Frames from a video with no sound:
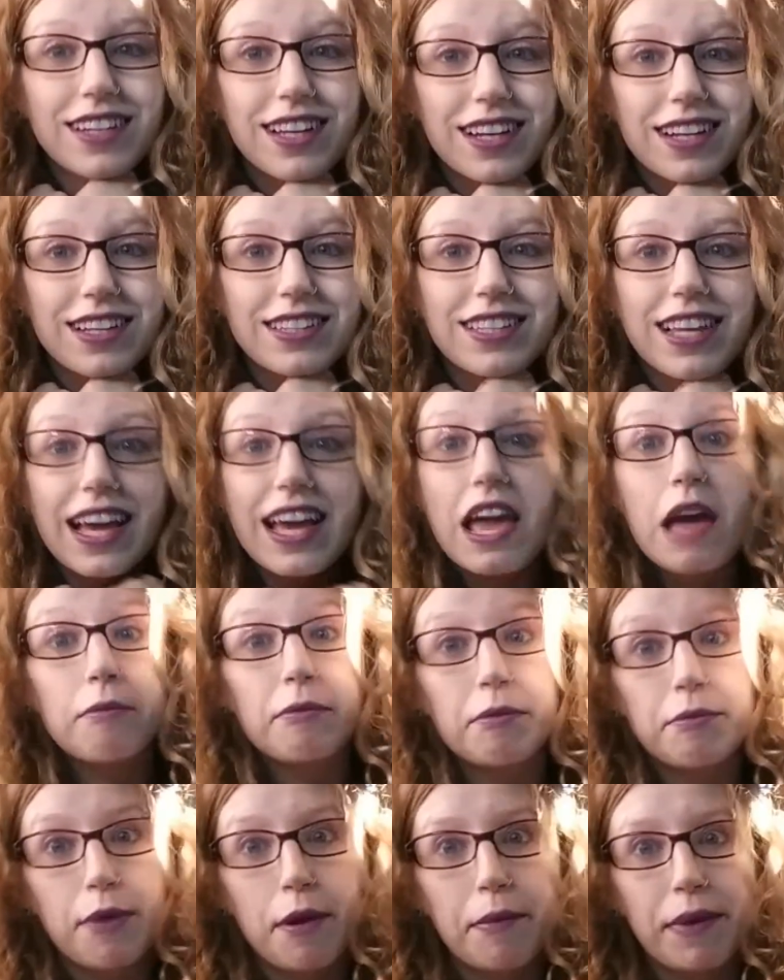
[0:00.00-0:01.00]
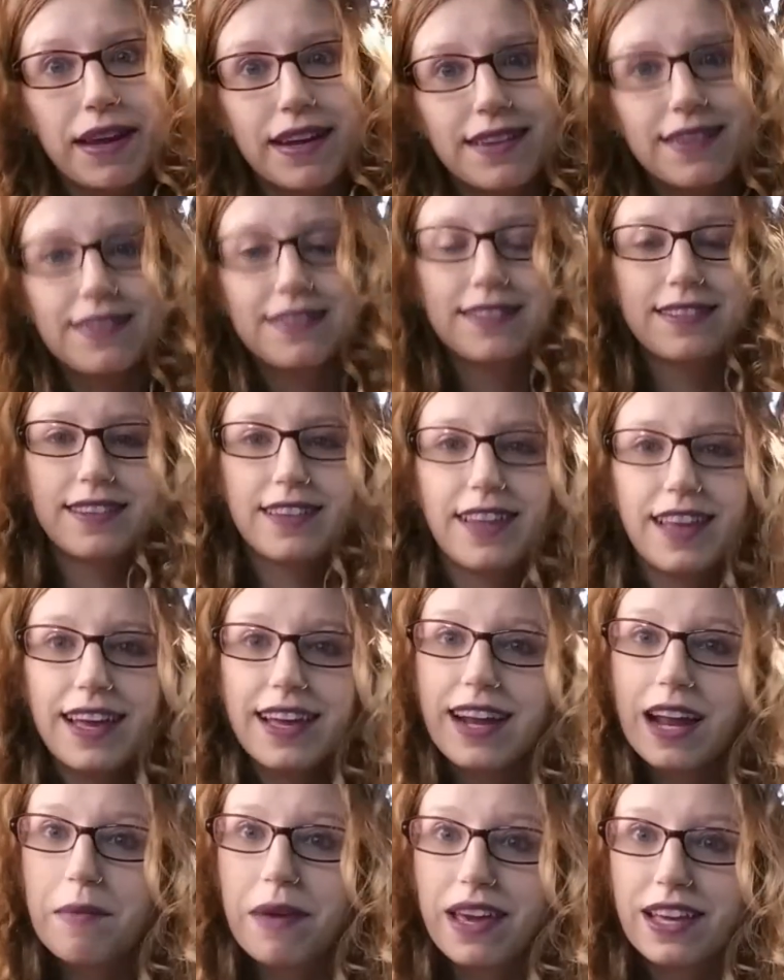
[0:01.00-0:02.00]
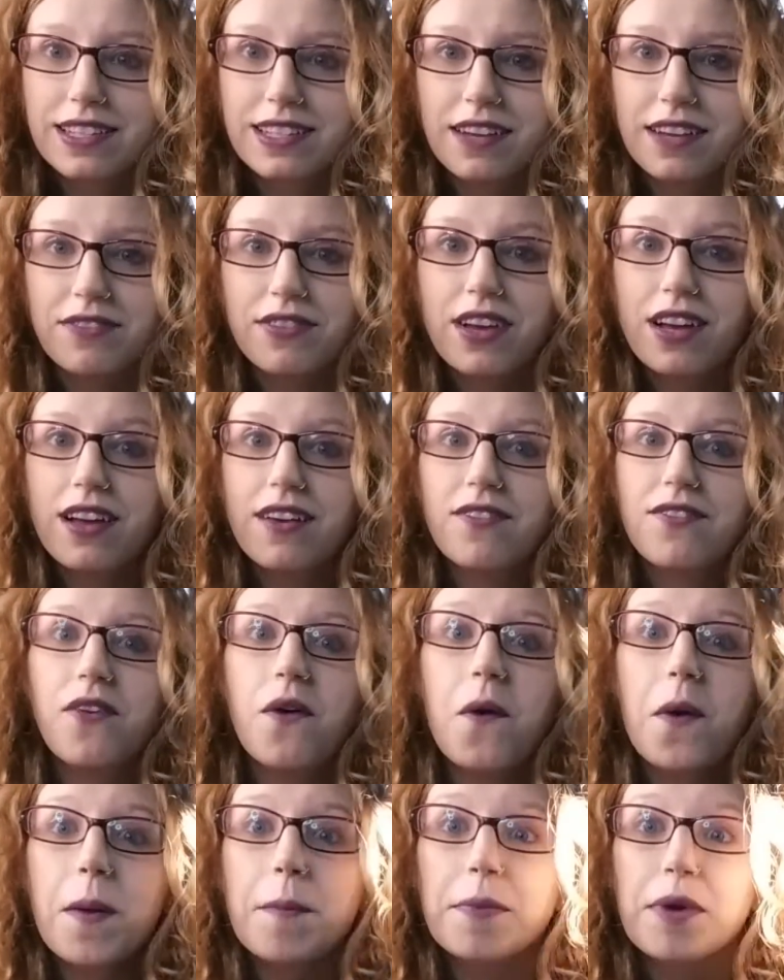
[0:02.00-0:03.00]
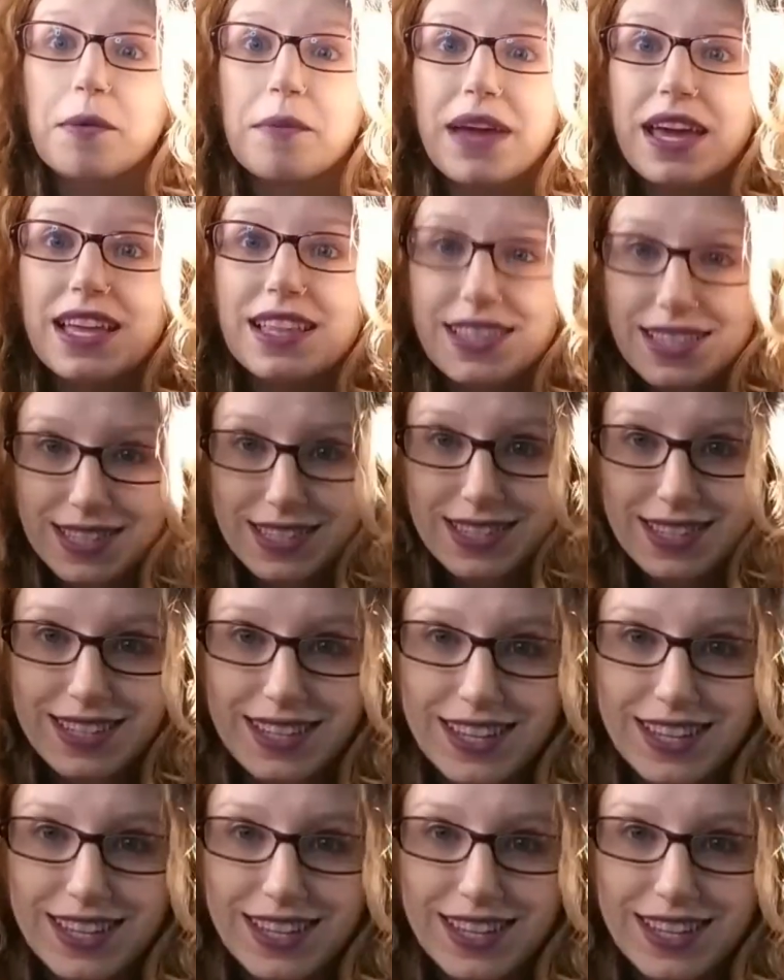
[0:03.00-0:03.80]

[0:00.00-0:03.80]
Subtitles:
Because I am a mermaid. And I make stuff for mermaids.